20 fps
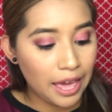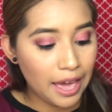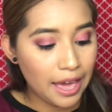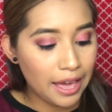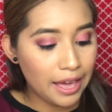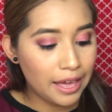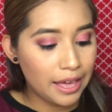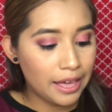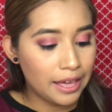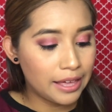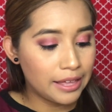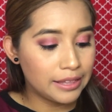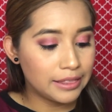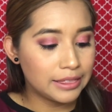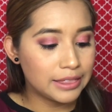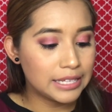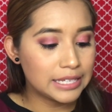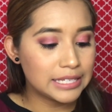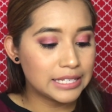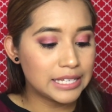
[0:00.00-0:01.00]
and
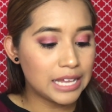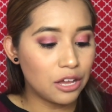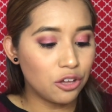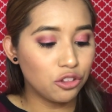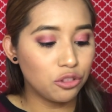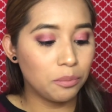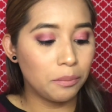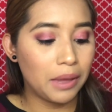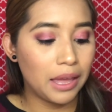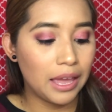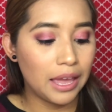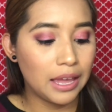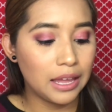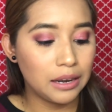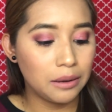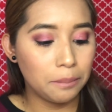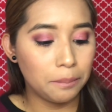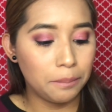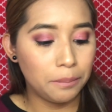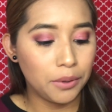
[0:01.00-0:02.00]
the South
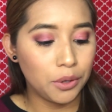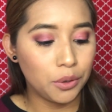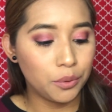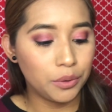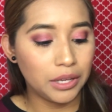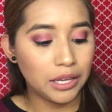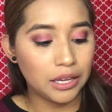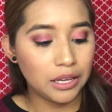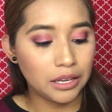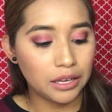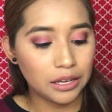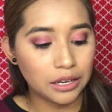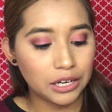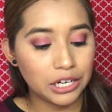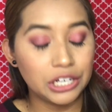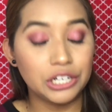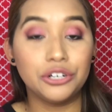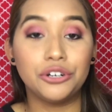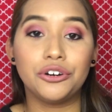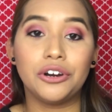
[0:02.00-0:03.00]
Main Beauty
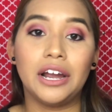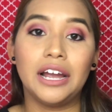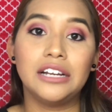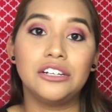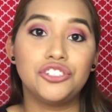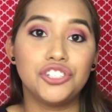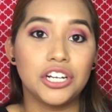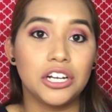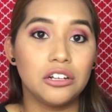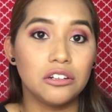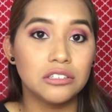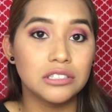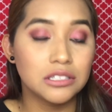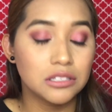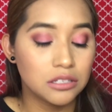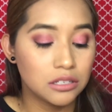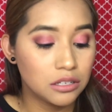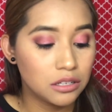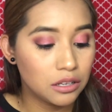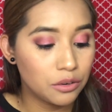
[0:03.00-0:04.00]
Under Eye
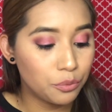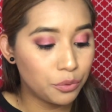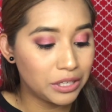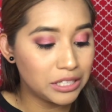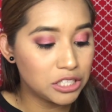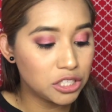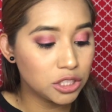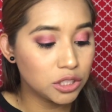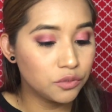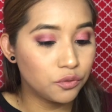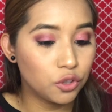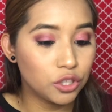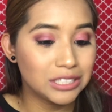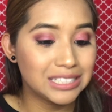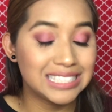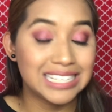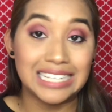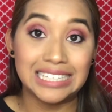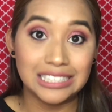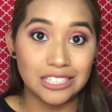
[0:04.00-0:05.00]
Gels retails for
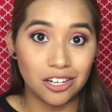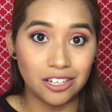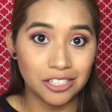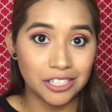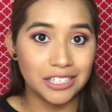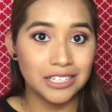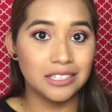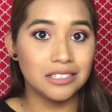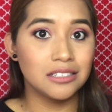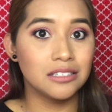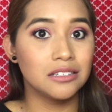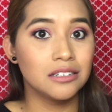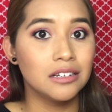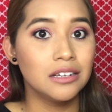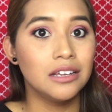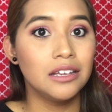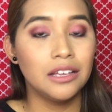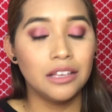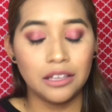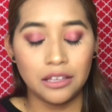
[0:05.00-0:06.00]
$10.
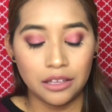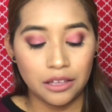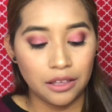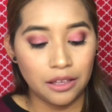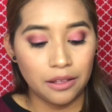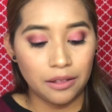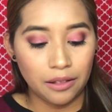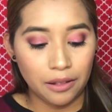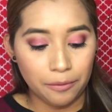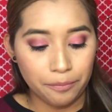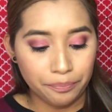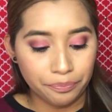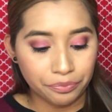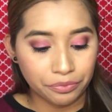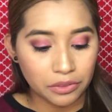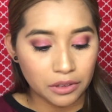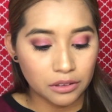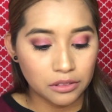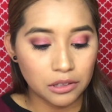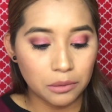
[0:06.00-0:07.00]

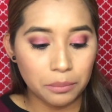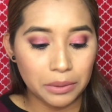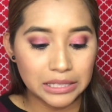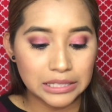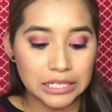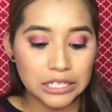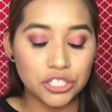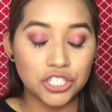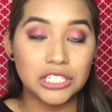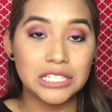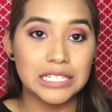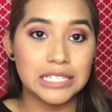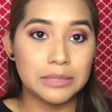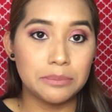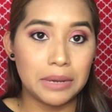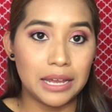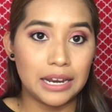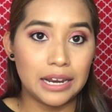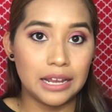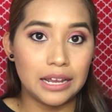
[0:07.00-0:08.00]
The Vintage
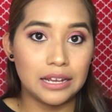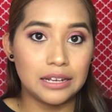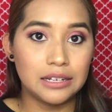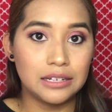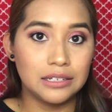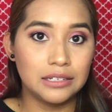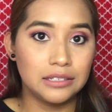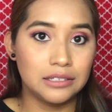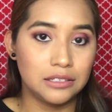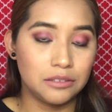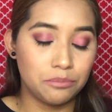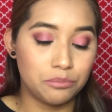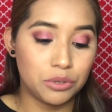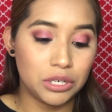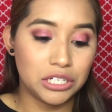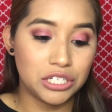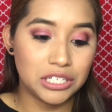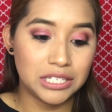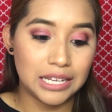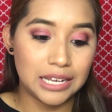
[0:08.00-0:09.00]
Cosmetic
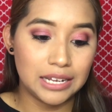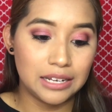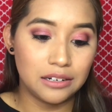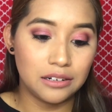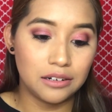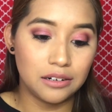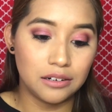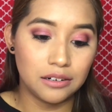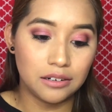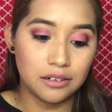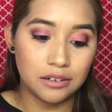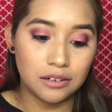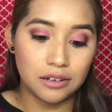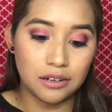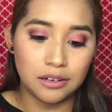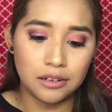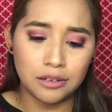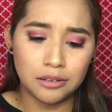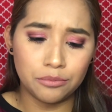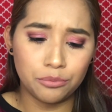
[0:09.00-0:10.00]
Brush Set
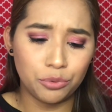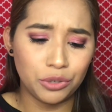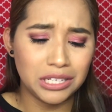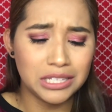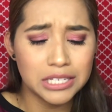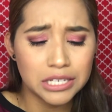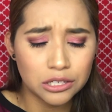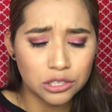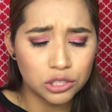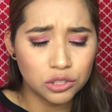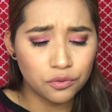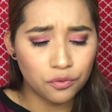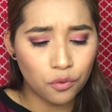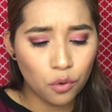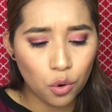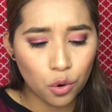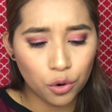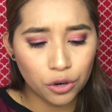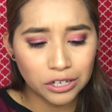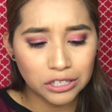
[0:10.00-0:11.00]
retails
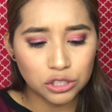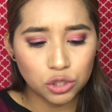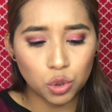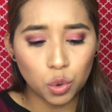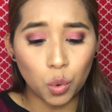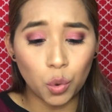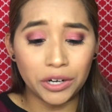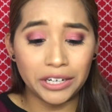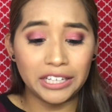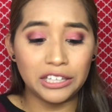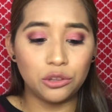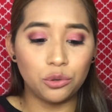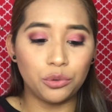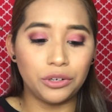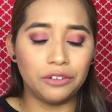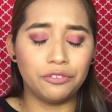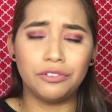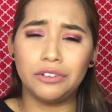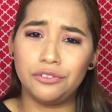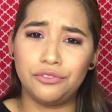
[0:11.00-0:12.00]
for
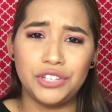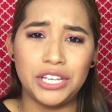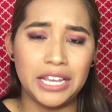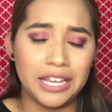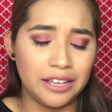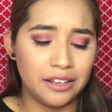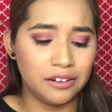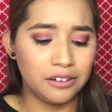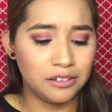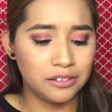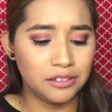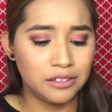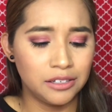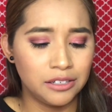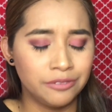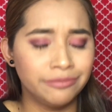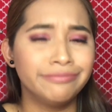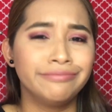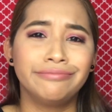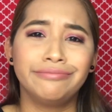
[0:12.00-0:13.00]

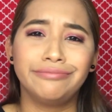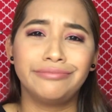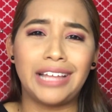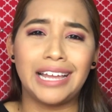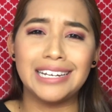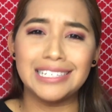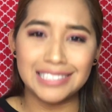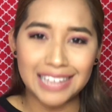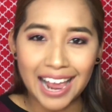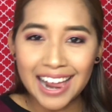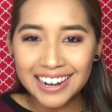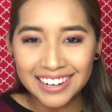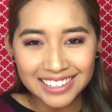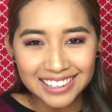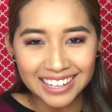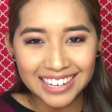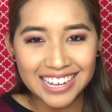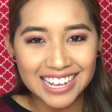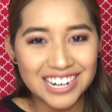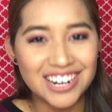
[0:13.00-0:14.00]
$23.15. That is kind
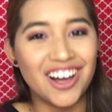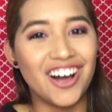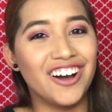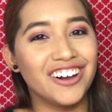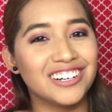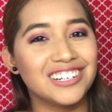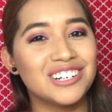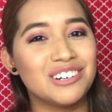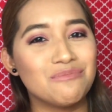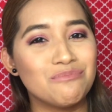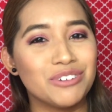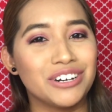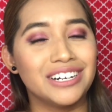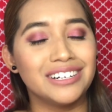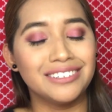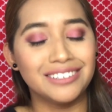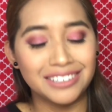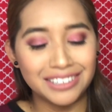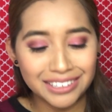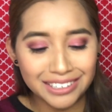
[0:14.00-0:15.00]
of like an odd number.